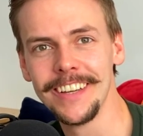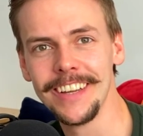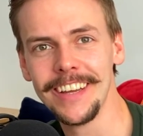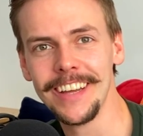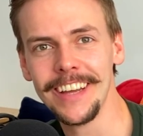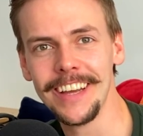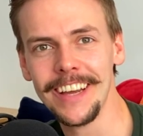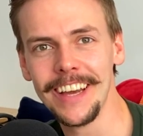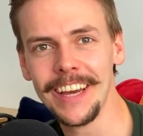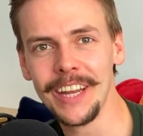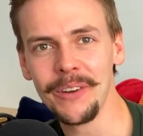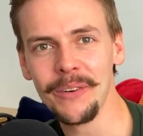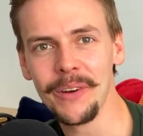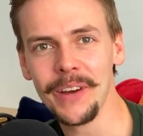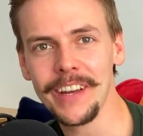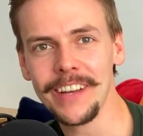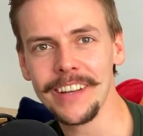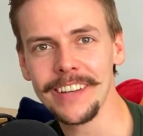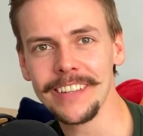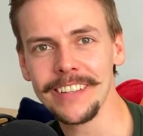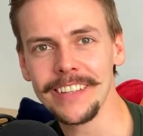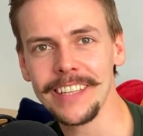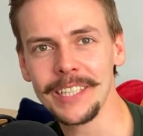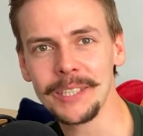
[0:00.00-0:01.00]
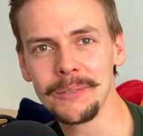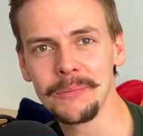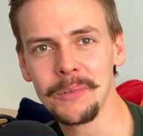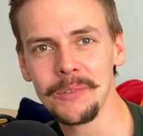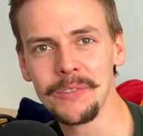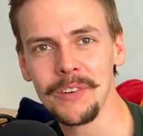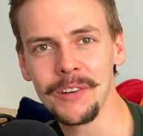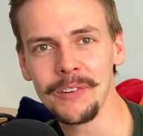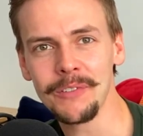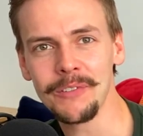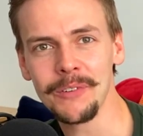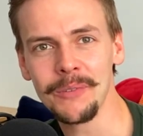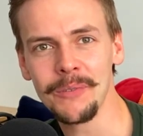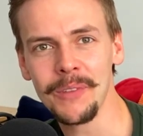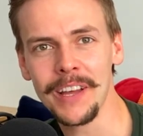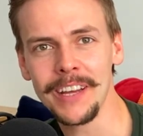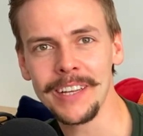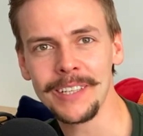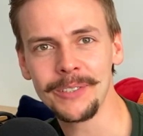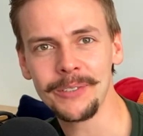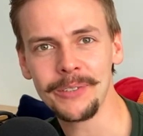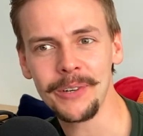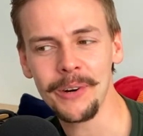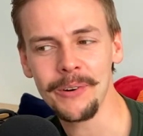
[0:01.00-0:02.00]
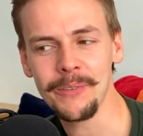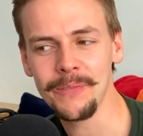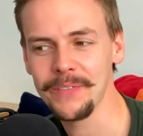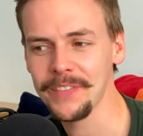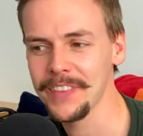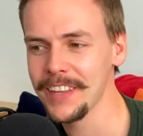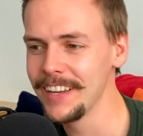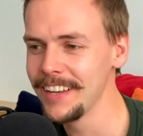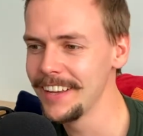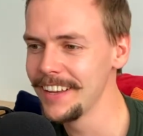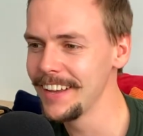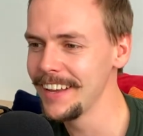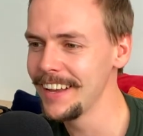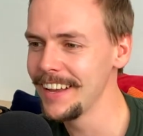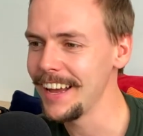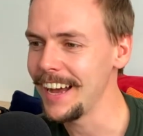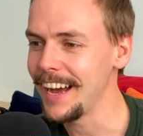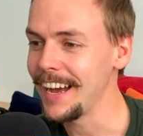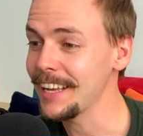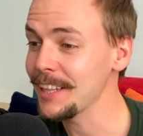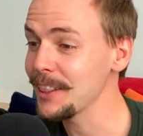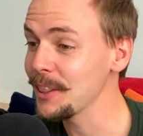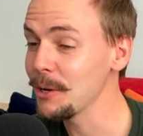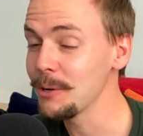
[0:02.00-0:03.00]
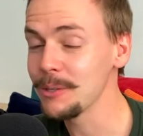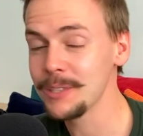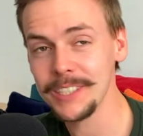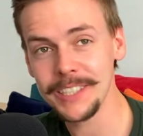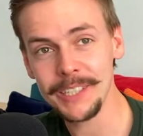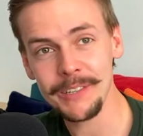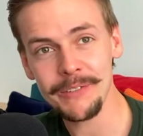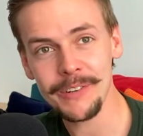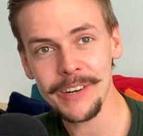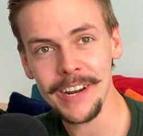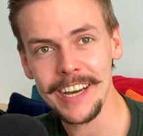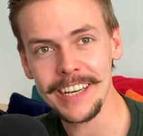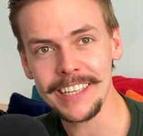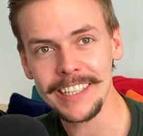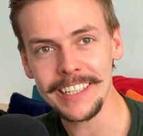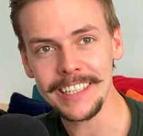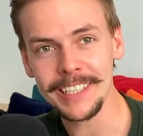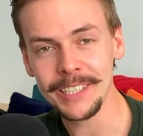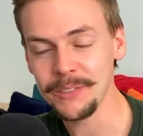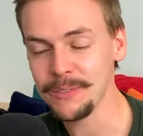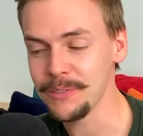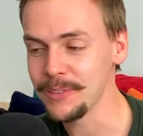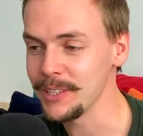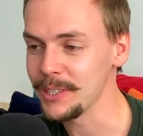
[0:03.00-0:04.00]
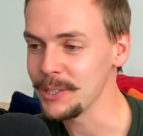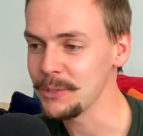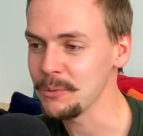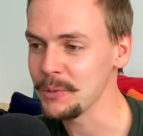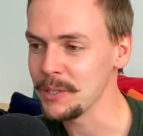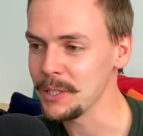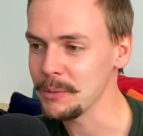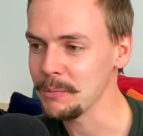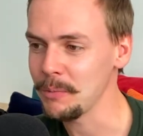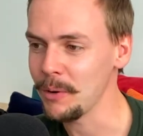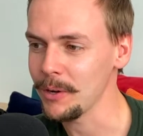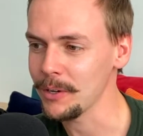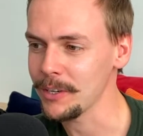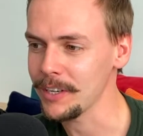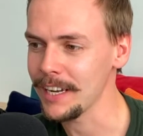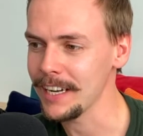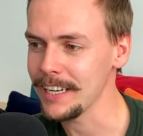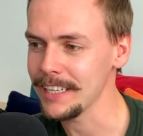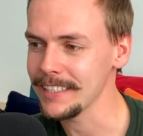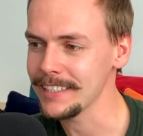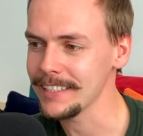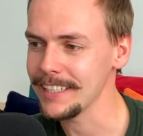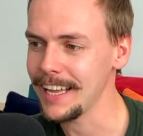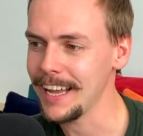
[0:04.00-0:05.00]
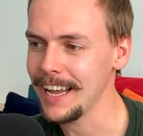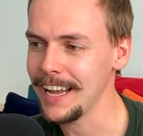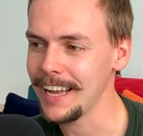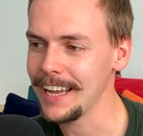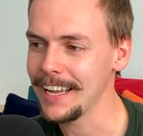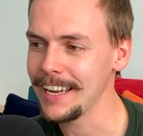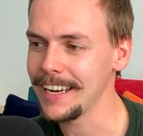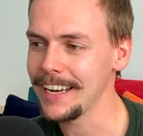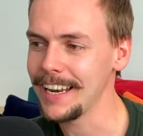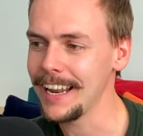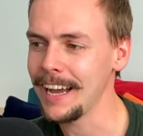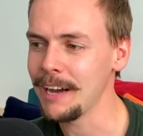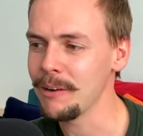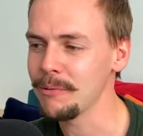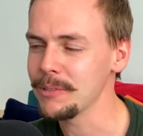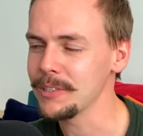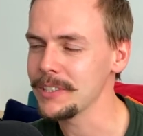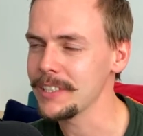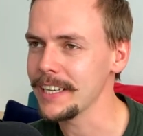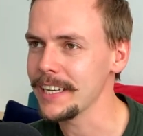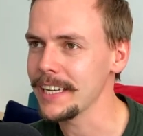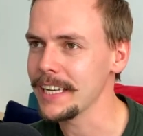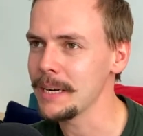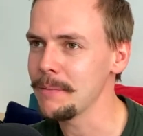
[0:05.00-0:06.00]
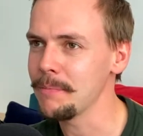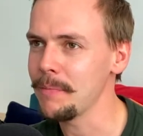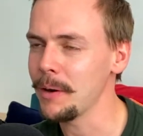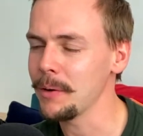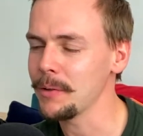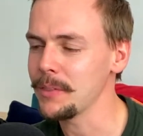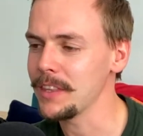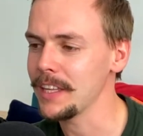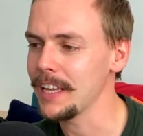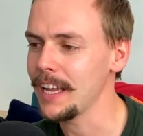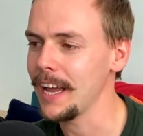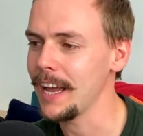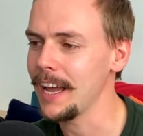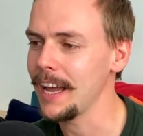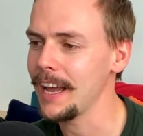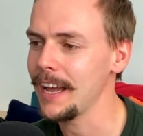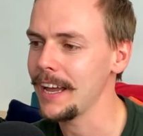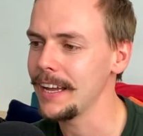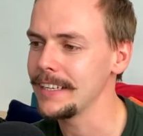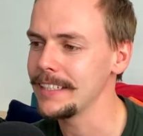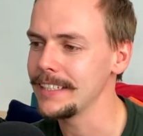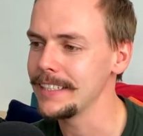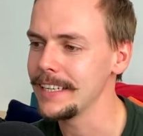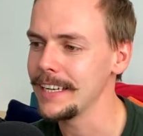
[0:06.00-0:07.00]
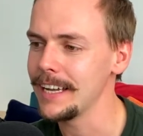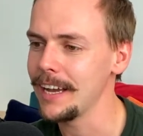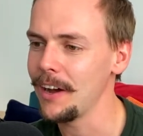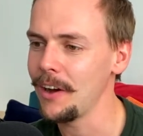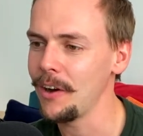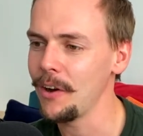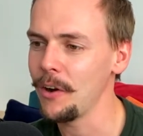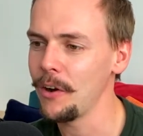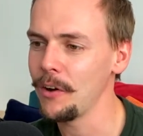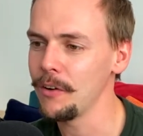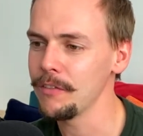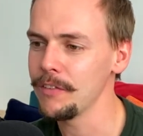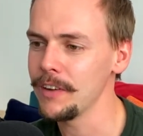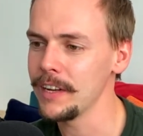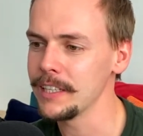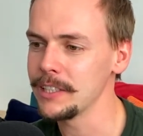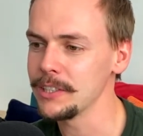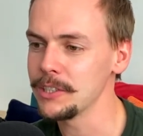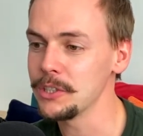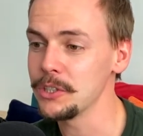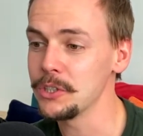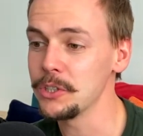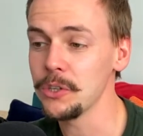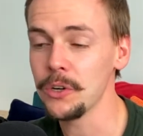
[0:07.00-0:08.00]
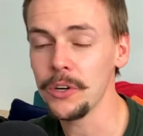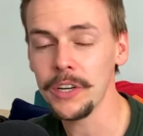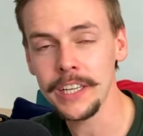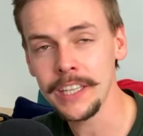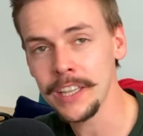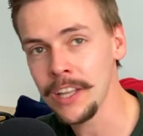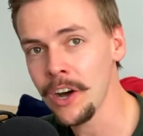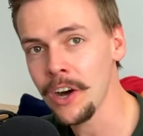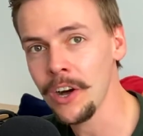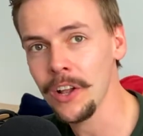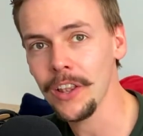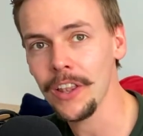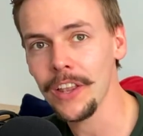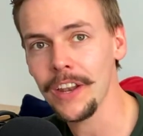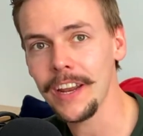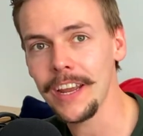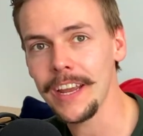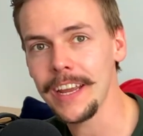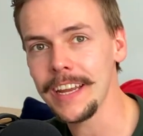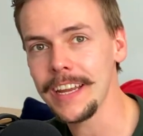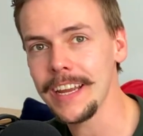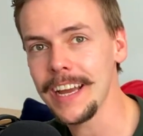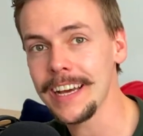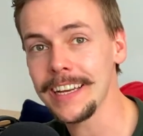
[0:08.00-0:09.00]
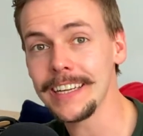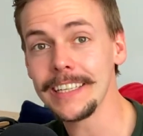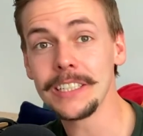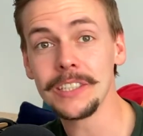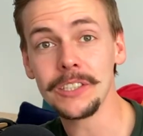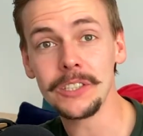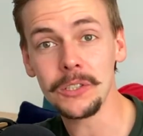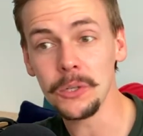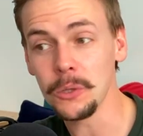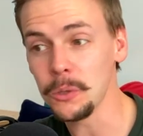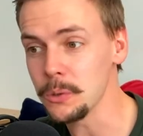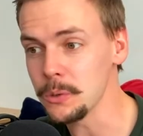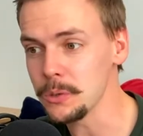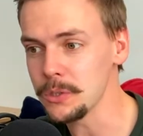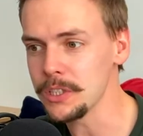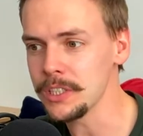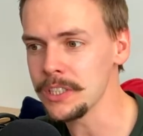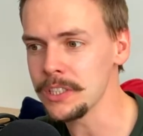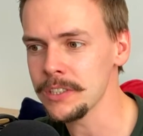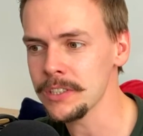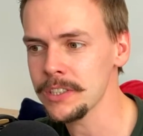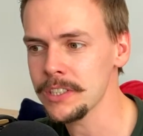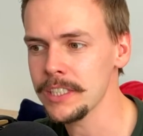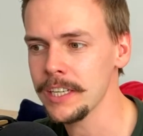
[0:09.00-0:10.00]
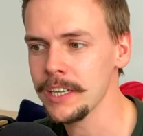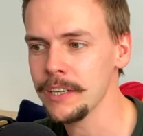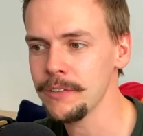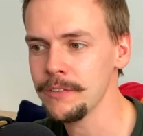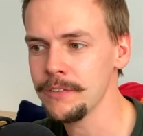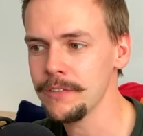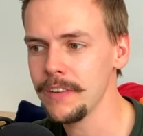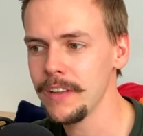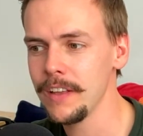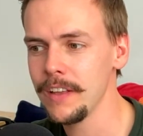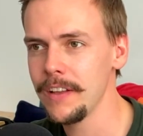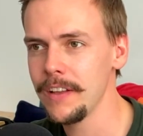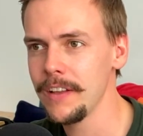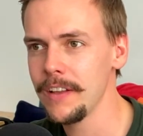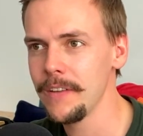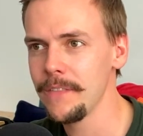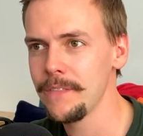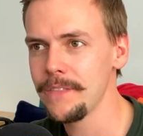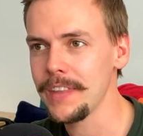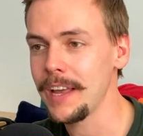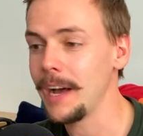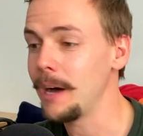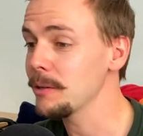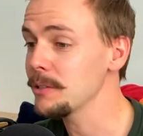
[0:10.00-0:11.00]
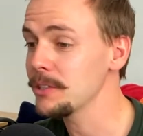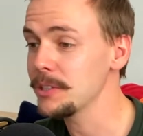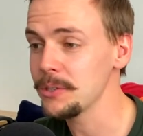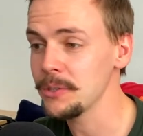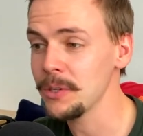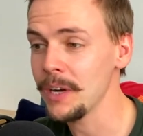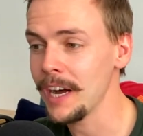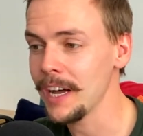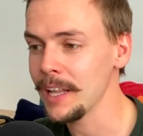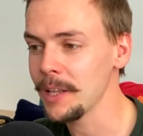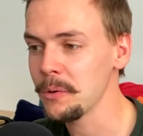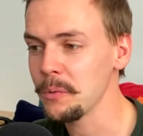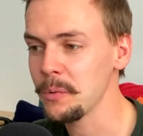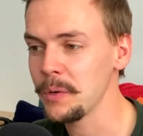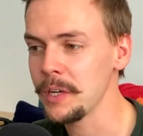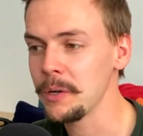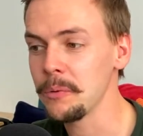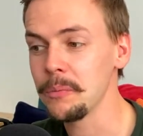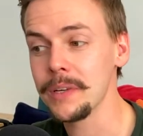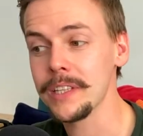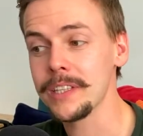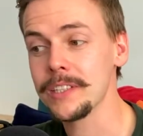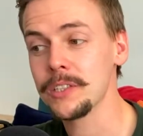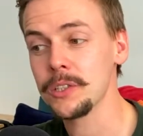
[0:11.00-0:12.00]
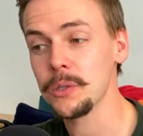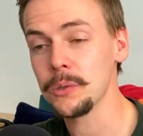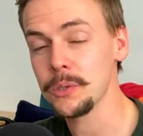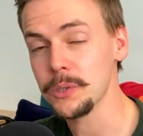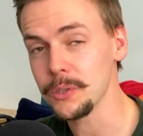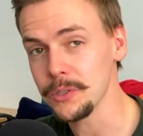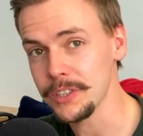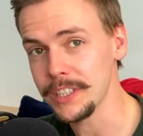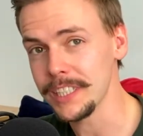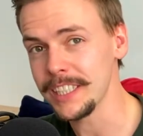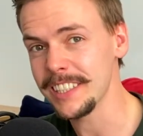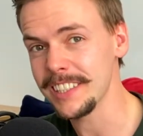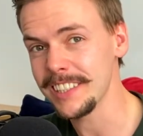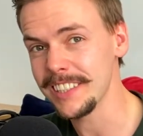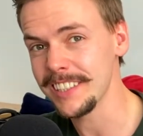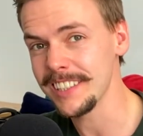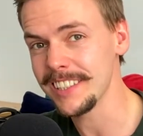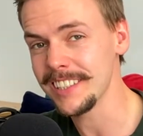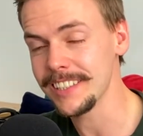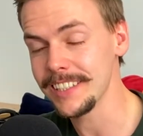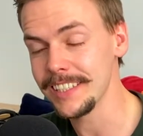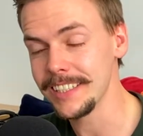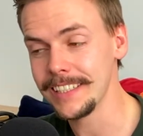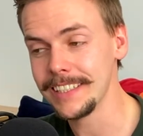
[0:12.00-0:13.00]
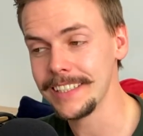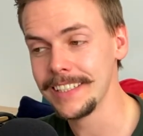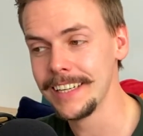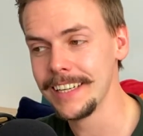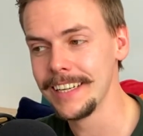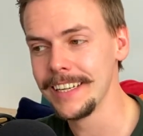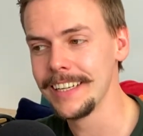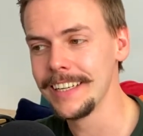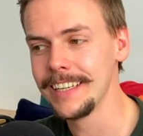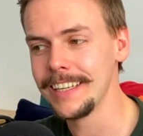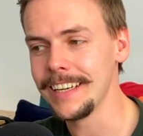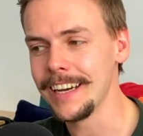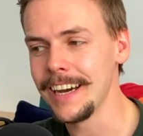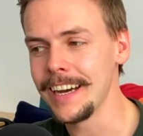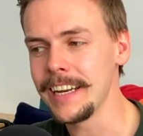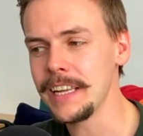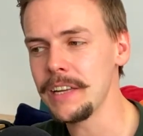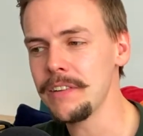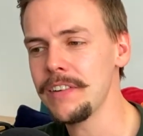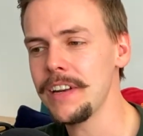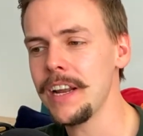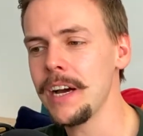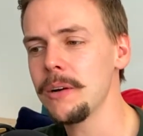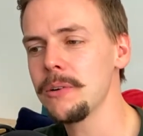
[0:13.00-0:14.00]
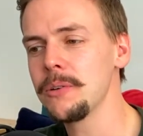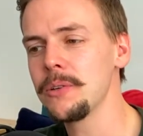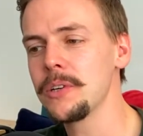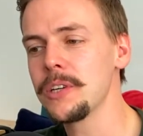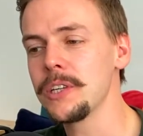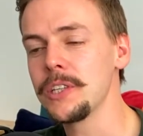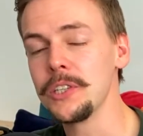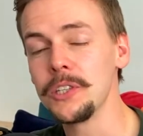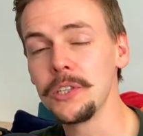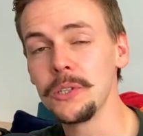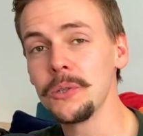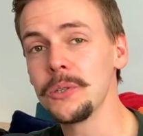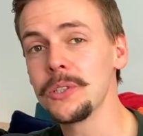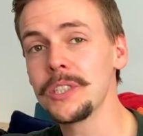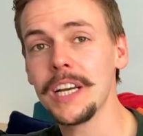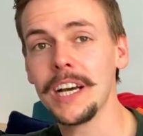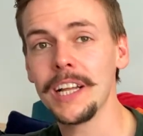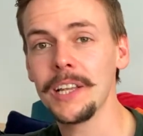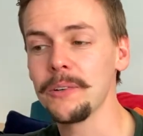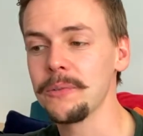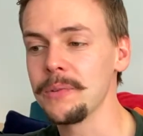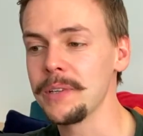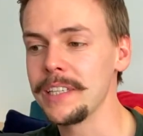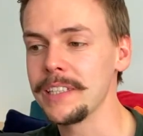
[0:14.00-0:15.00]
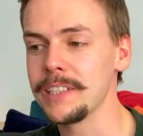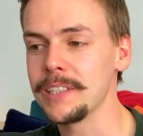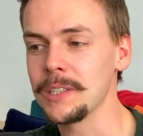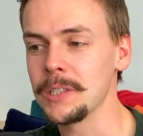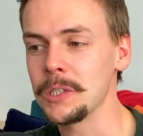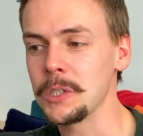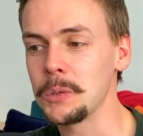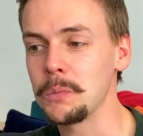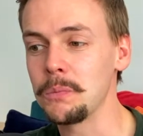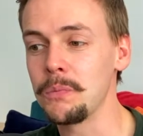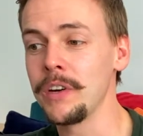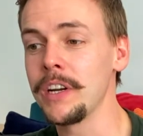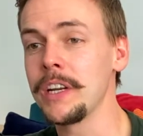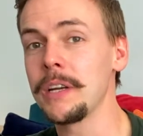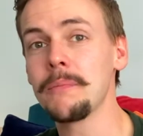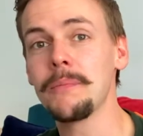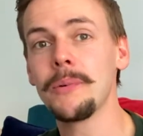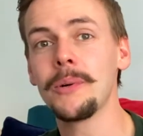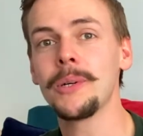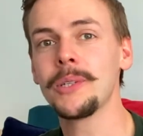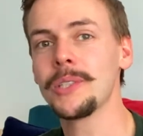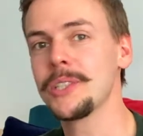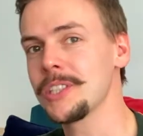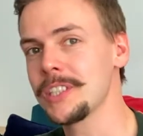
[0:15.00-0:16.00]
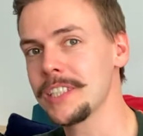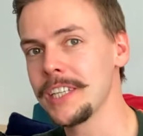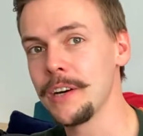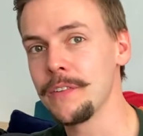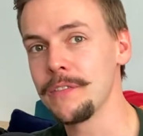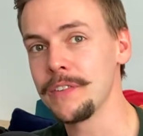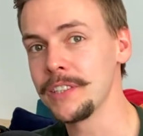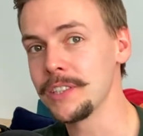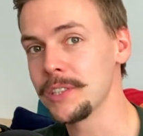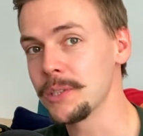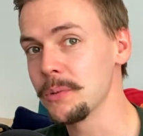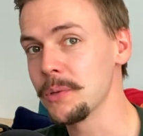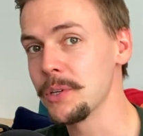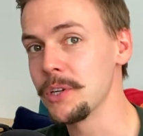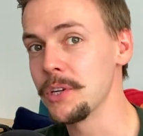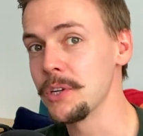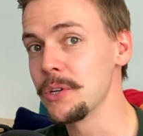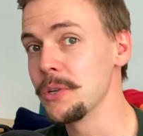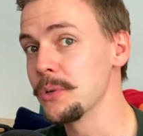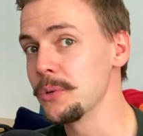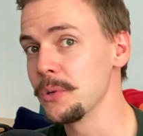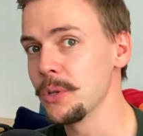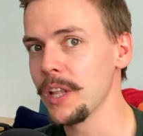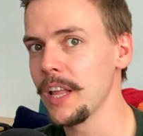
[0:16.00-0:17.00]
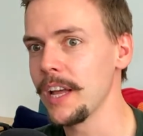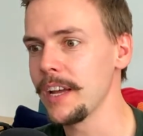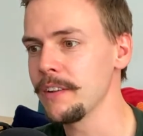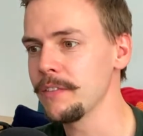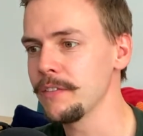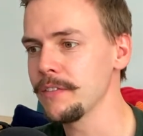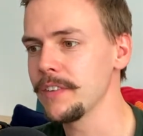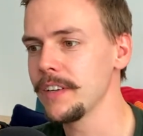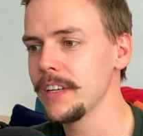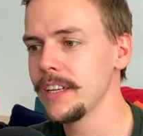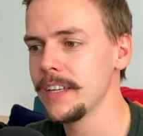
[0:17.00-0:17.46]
Anyway, let's move on from that intro. I had loads of different ideas for this week's podcast, and I was thinking about the idea of enjoying the holiday and indulging yourself, how to do Halloween with social distancing, and even how you can use Halloween to springboard yourself into a new life.